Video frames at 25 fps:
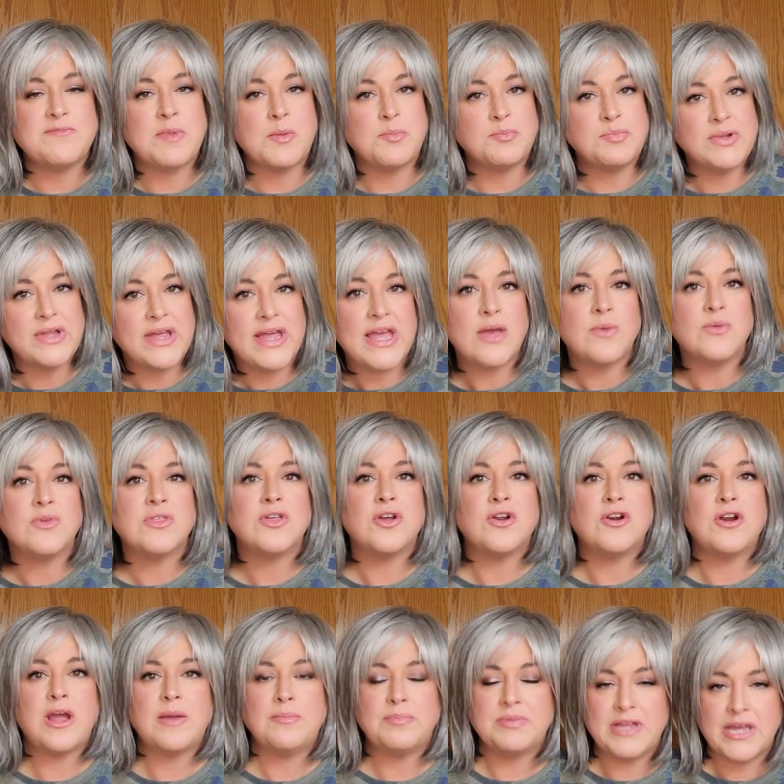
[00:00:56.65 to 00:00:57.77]
I've been playing with
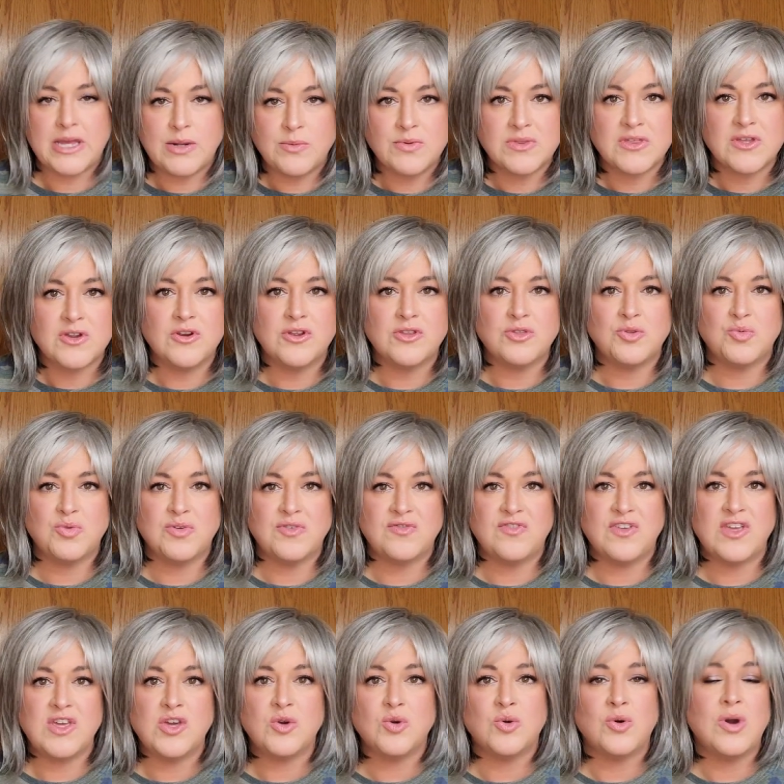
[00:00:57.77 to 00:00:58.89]
her. I played with her in the
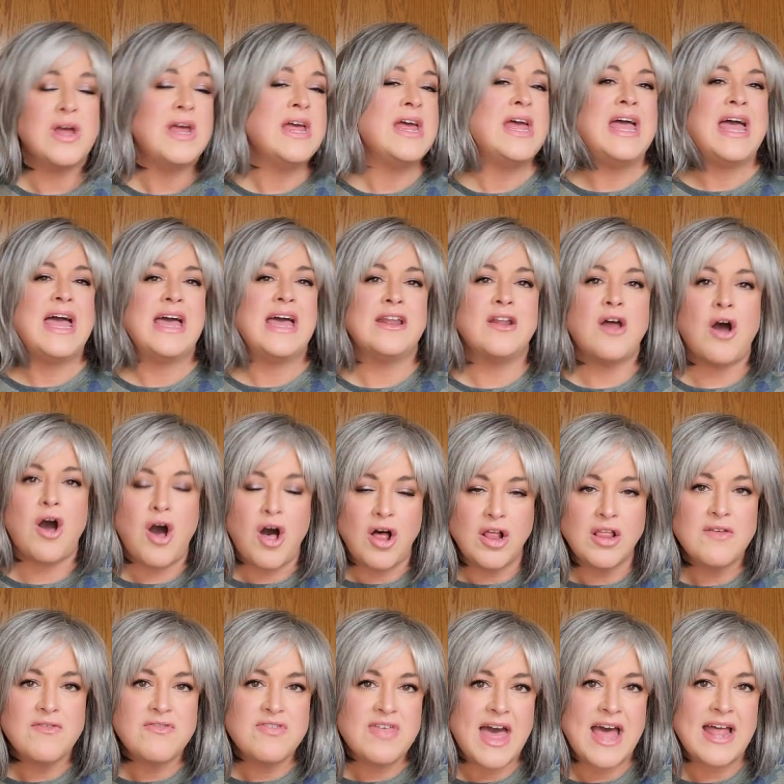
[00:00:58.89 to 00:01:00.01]
review. And
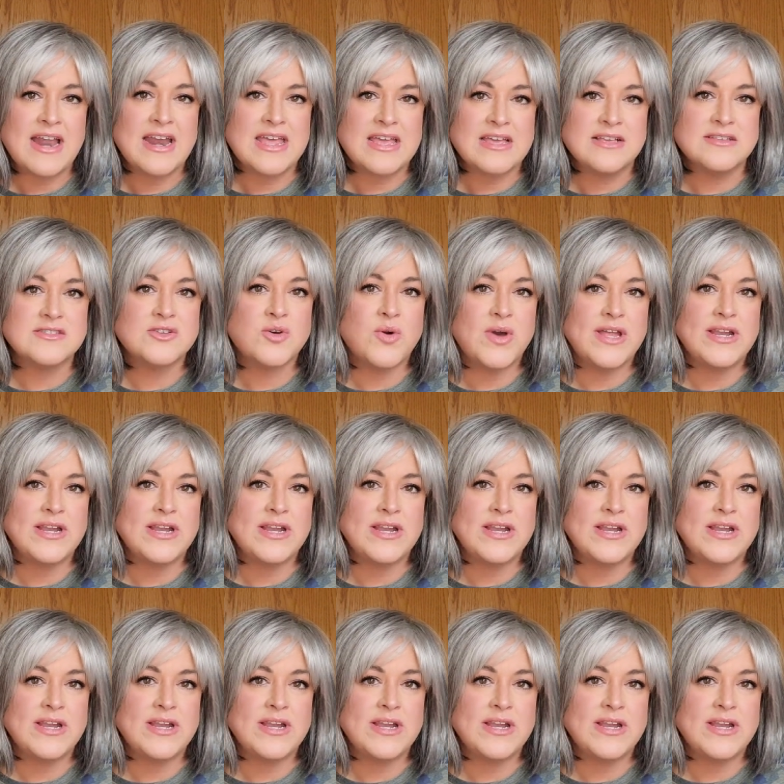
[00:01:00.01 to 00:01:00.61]
all of that is